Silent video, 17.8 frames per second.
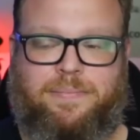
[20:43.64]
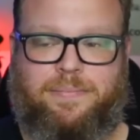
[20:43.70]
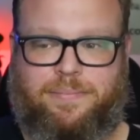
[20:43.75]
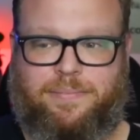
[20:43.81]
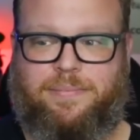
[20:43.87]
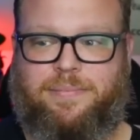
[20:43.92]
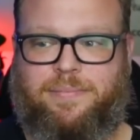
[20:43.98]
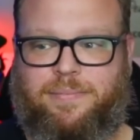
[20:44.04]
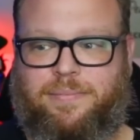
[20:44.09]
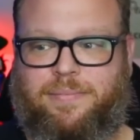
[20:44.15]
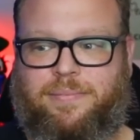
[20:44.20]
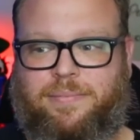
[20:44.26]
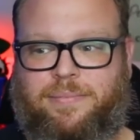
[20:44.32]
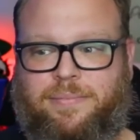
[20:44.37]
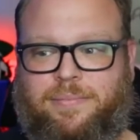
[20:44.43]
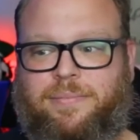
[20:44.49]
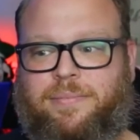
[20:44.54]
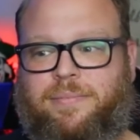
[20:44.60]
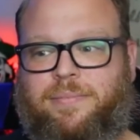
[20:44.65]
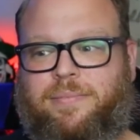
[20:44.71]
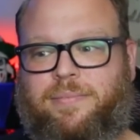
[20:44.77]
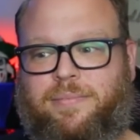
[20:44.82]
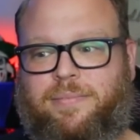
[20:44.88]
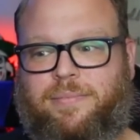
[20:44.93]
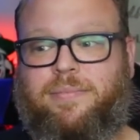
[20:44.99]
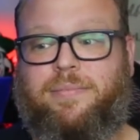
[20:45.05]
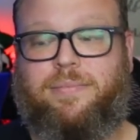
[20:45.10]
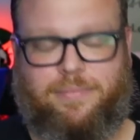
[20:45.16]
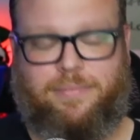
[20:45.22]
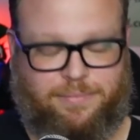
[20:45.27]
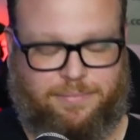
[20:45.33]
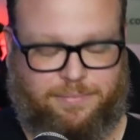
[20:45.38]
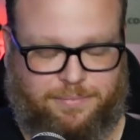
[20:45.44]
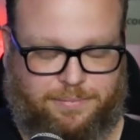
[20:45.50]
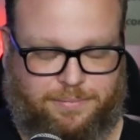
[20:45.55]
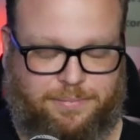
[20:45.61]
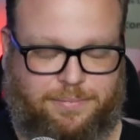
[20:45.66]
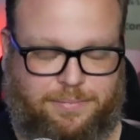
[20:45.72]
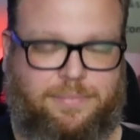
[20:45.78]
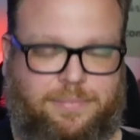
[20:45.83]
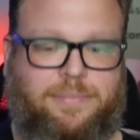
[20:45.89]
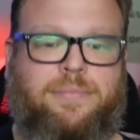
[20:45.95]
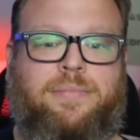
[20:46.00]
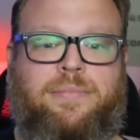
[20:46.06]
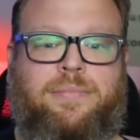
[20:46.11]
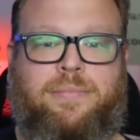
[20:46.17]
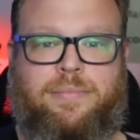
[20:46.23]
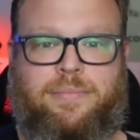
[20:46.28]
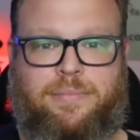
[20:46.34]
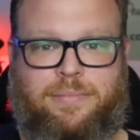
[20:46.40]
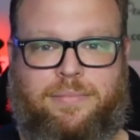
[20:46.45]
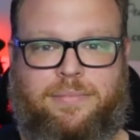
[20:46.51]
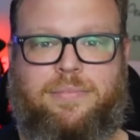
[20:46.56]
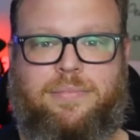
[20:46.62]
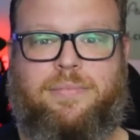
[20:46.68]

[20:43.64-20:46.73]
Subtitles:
(not speaking)